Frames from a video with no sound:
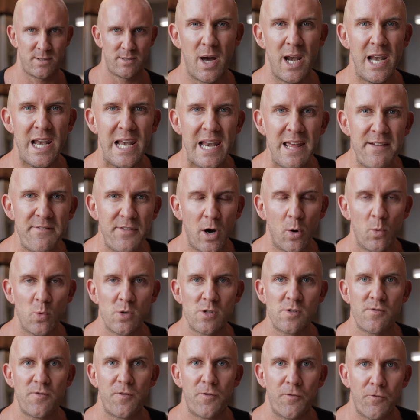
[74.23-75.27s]
My liver
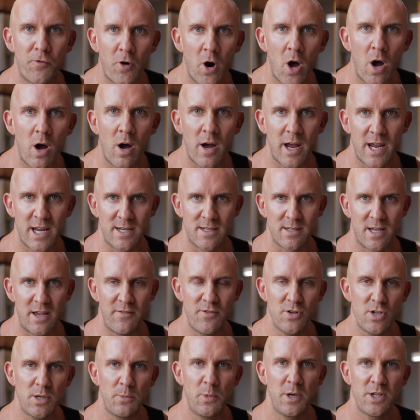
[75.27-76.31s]
was fried.
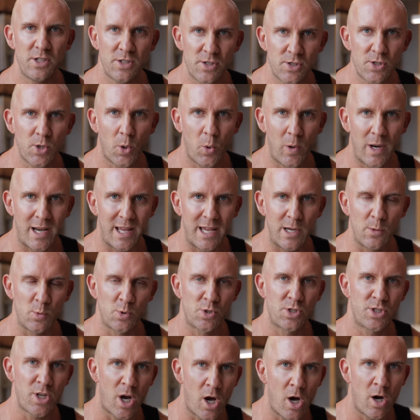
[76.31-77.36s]
Every time I went to the toilet, it
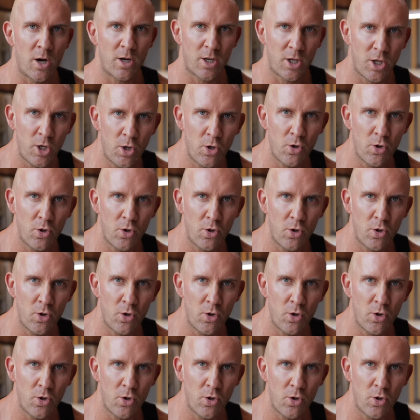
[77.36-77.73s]
was dark